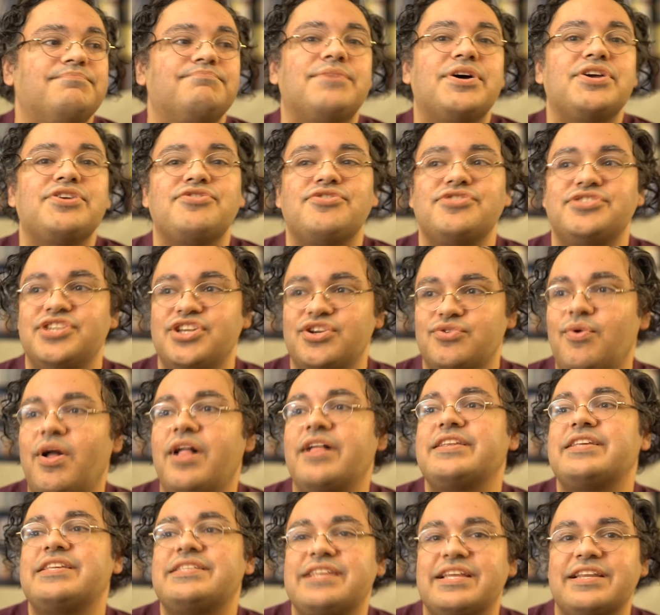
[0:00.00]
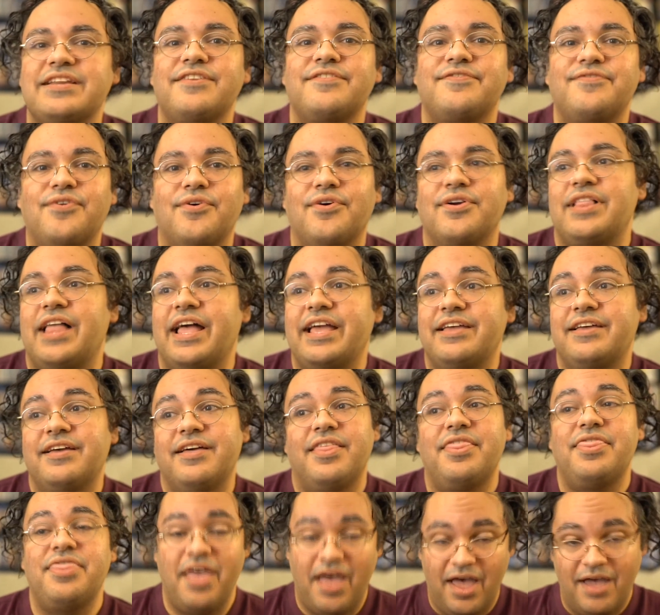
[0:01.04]
you're using your wallet to stand in for
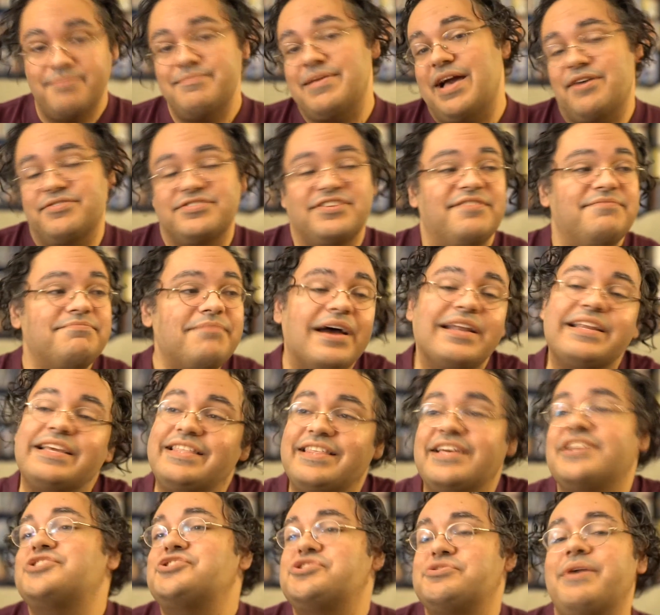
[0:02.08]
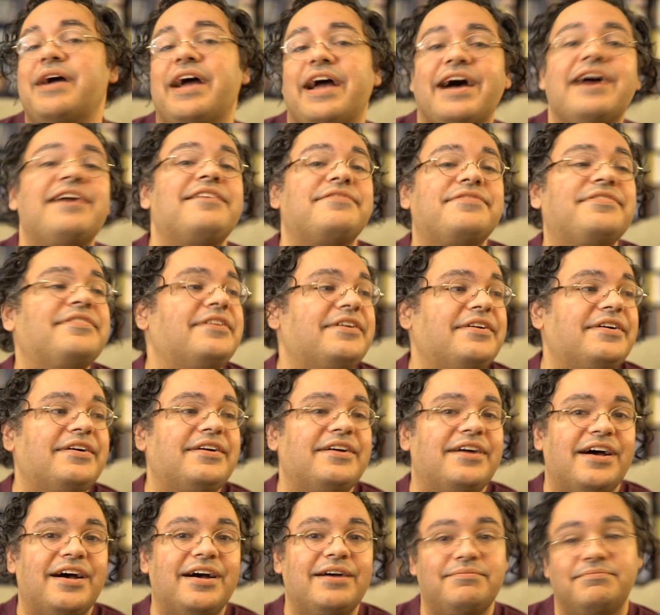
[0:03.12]
the amount of money that you have,
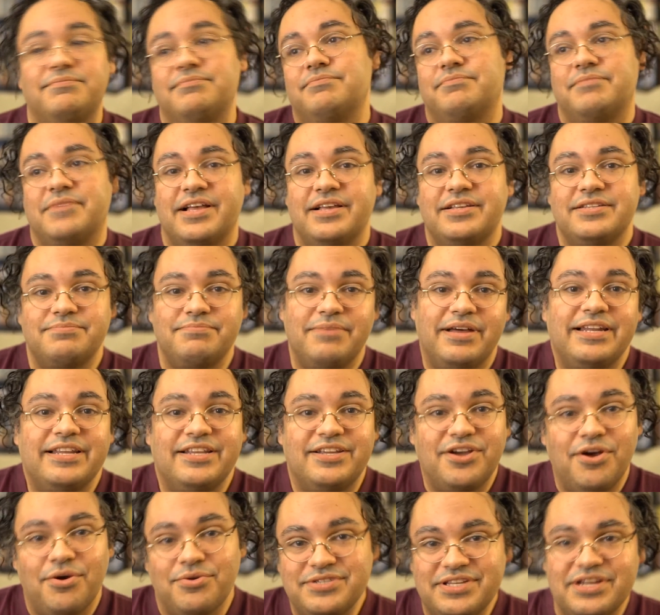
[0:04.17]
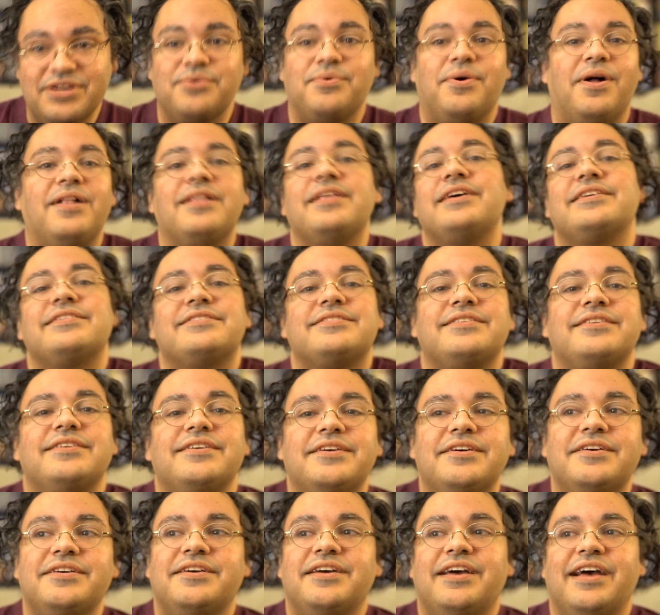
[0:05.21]
because money goes in a wallet.
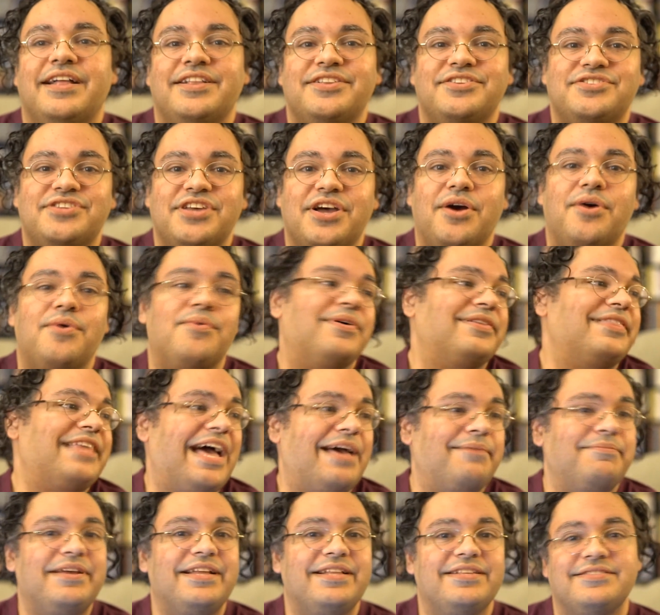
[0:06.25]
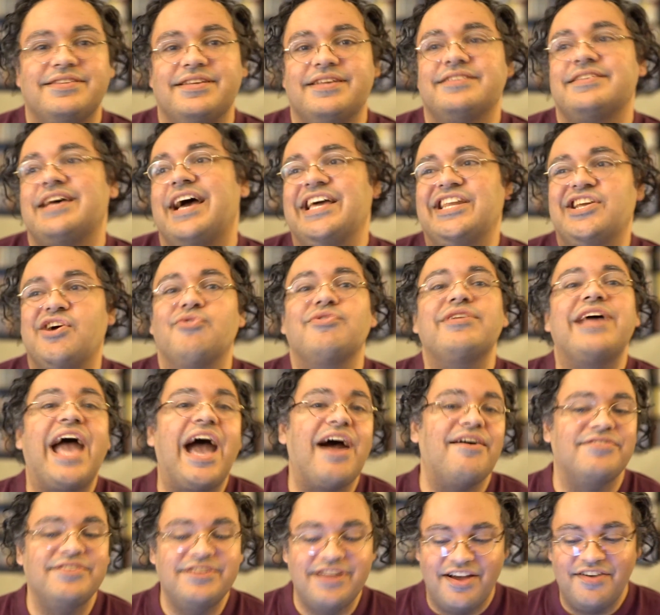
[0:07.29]
And so what that means is I don't
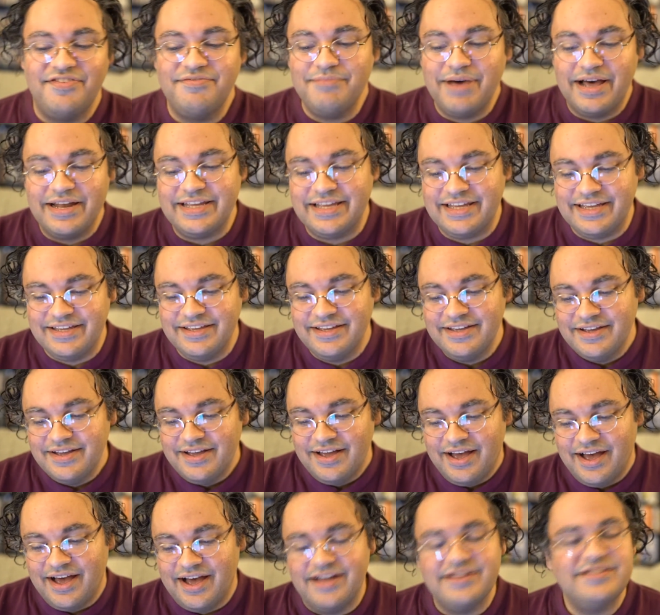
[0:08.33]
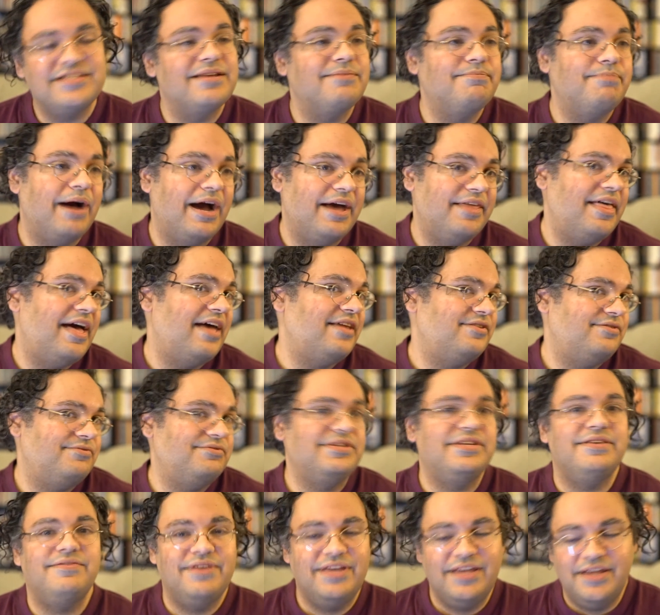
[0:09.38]
have enough money to buy that new
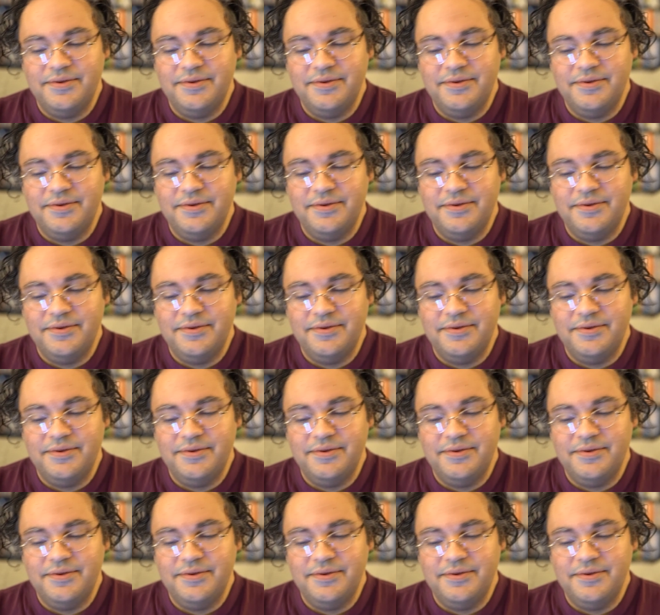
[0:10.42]
TV.